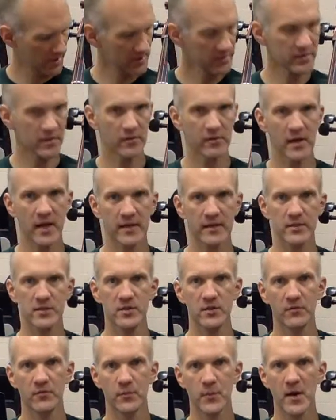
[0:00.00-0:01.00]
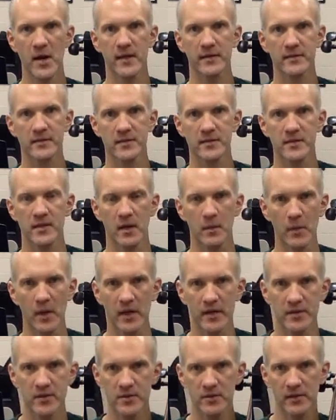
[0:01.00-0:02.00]
Okay, so now that you've practiced
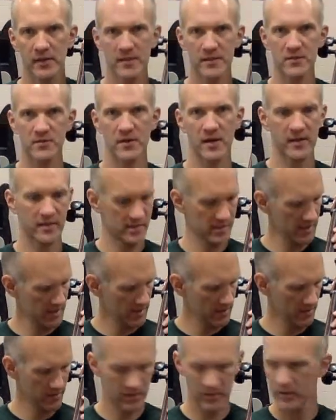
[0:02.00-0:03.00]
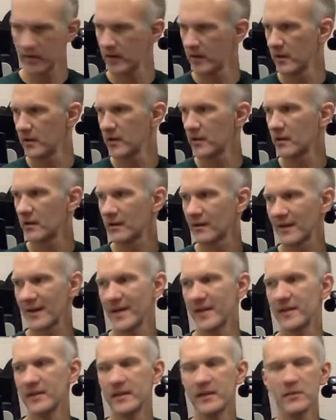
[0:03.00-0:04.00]
it a bunch, let's try it together.
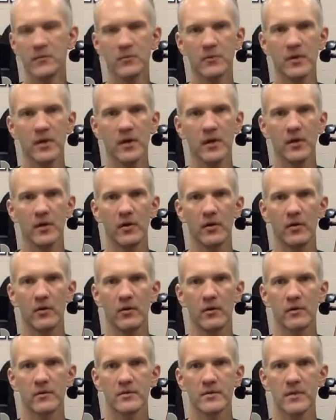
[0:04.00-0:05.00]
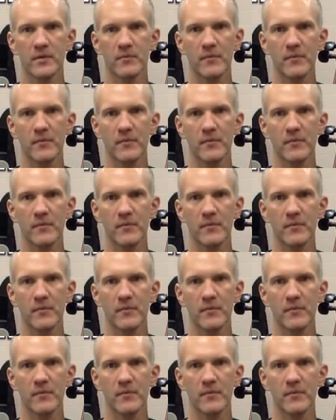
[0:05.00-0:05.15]
Lightly row.